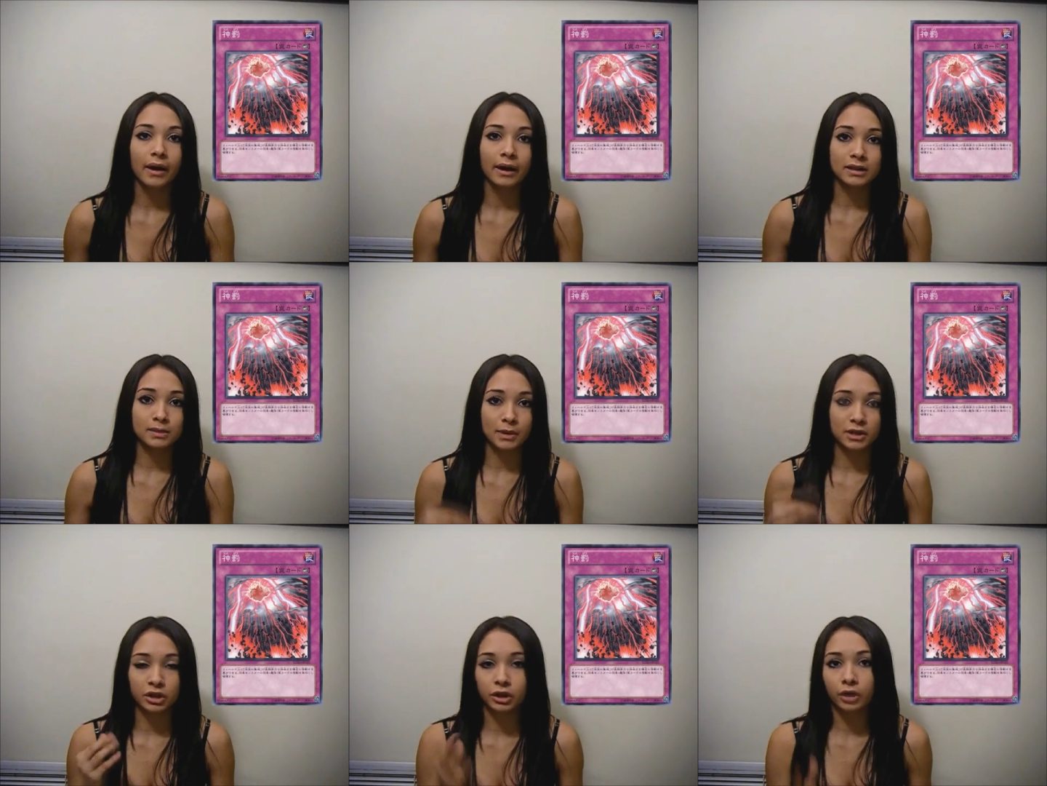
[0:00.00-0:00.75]
It's
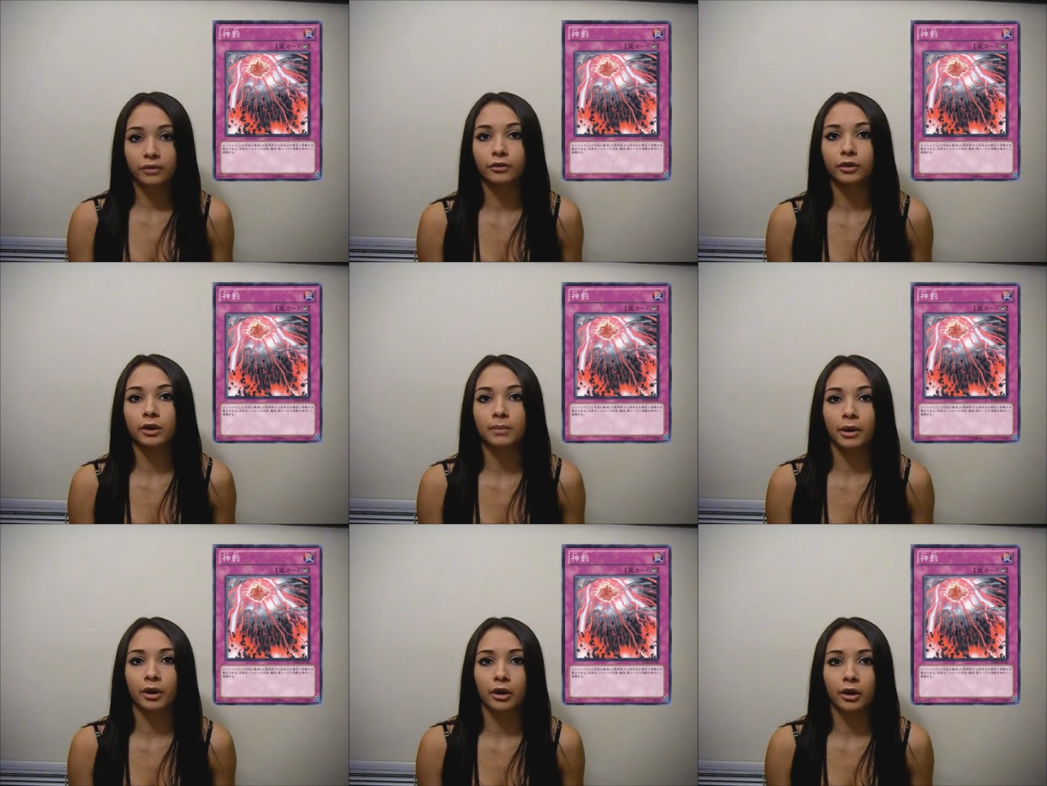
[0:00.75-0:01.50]
basically your
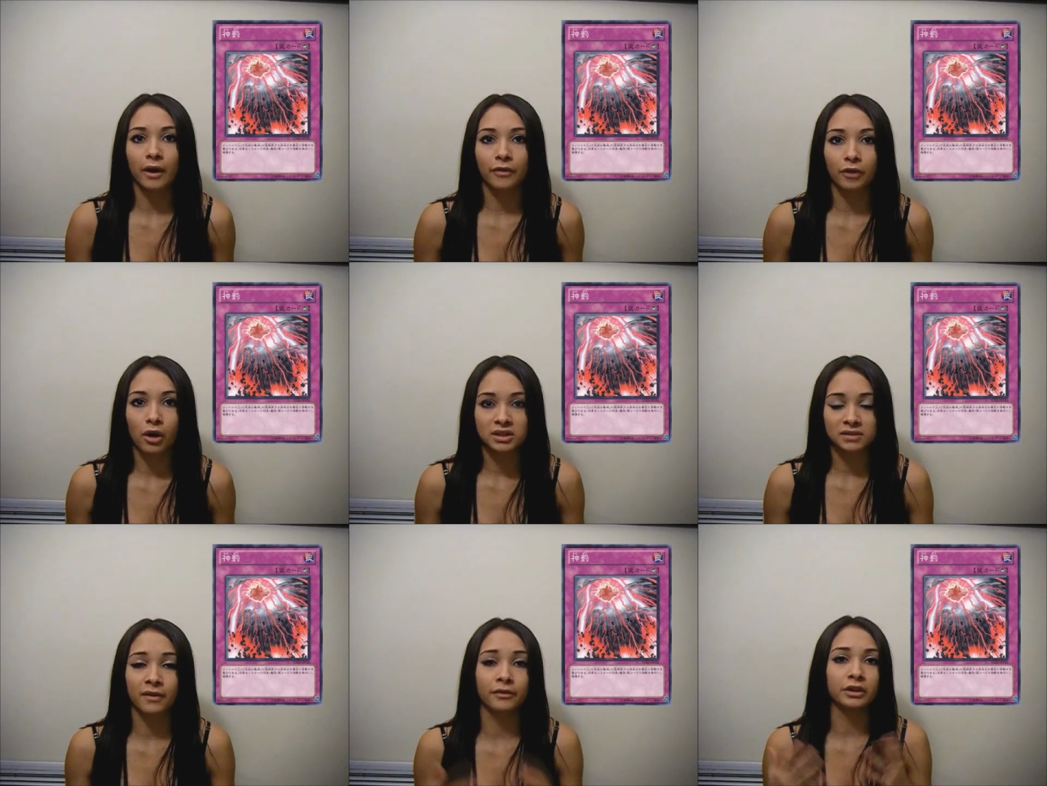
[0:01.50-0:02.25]
Infinity Barrier at the
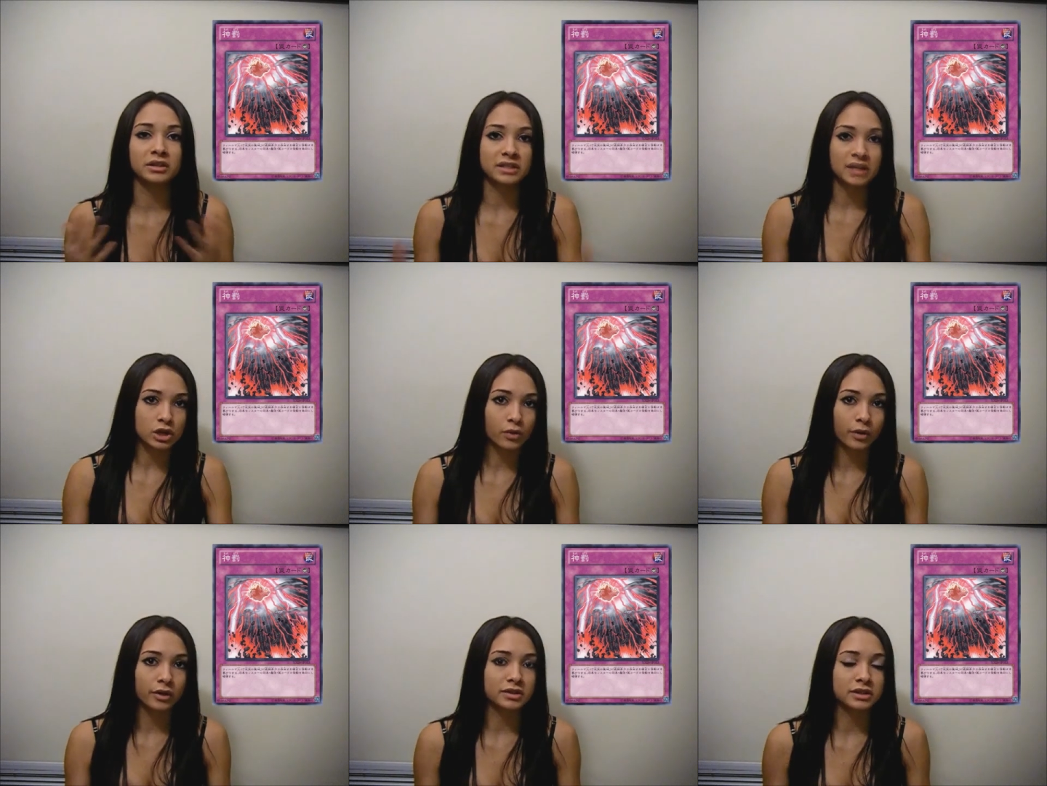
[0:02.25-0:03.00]
cost of having a
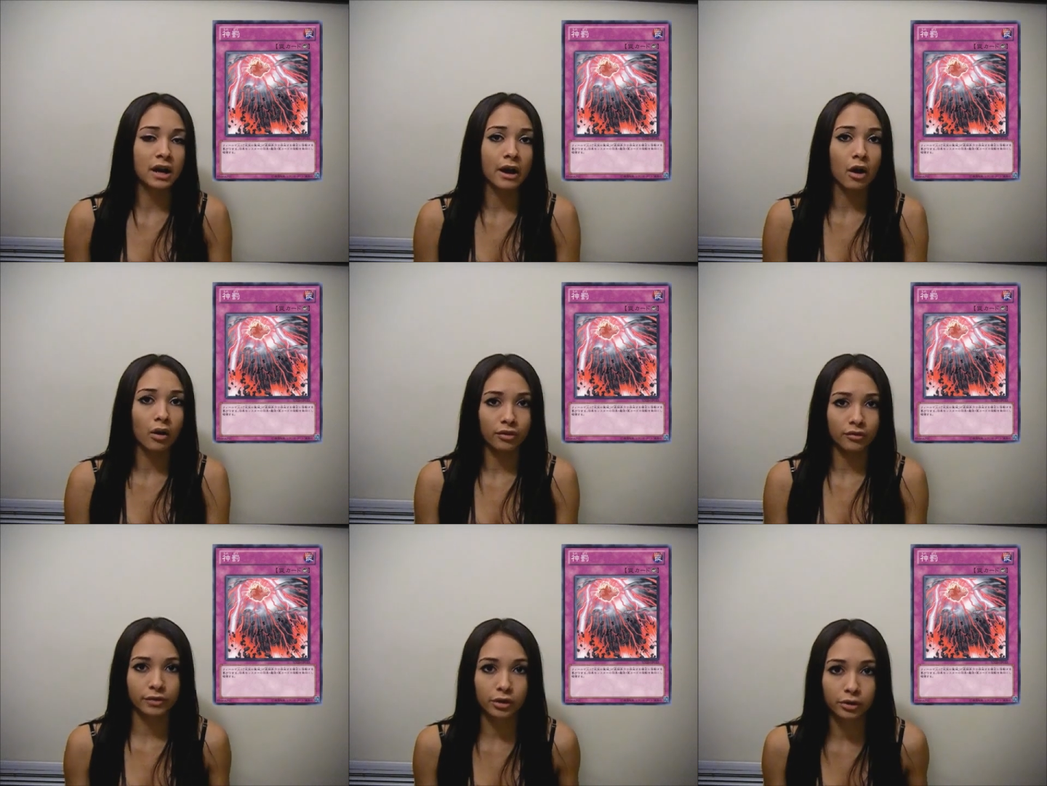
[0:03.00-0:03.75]
Sanctuary of the Sky
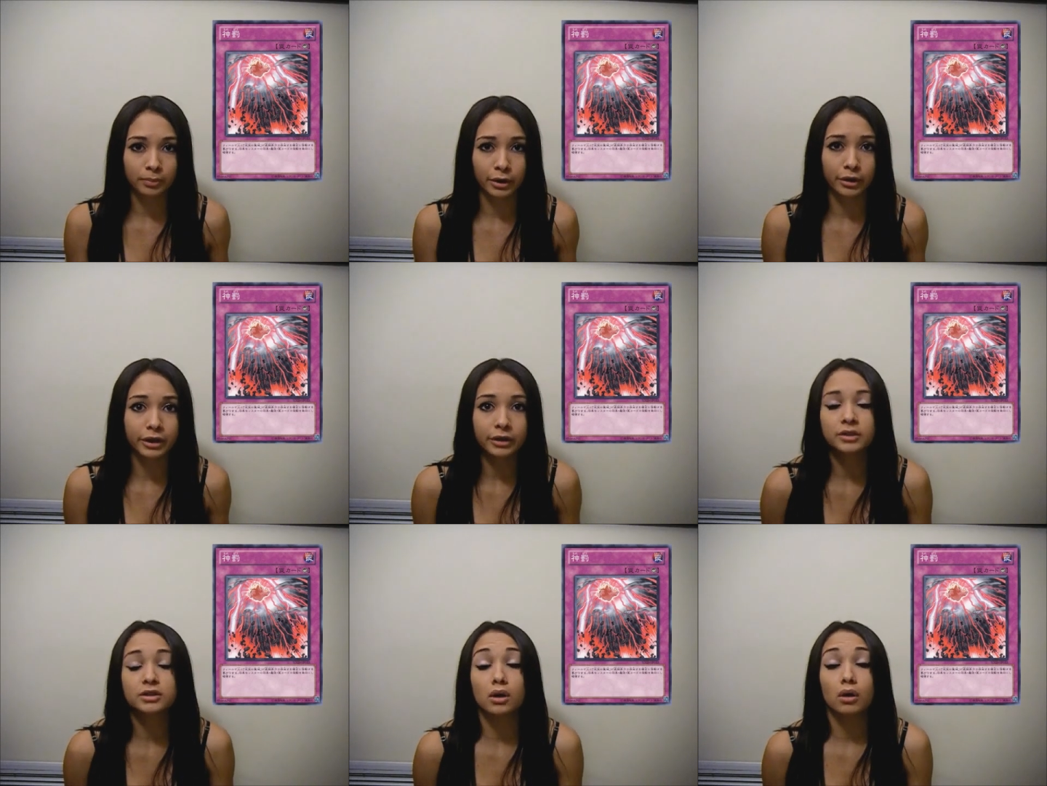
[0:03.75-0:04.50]
on the field,
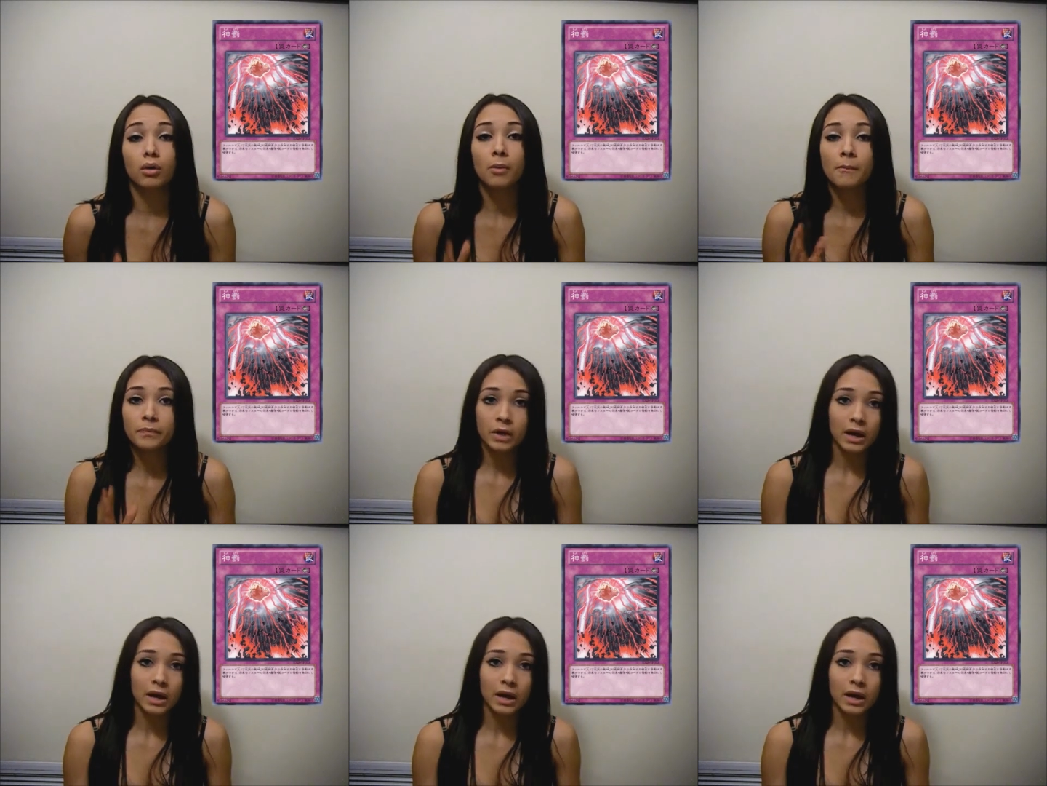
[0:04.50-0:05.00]
period. So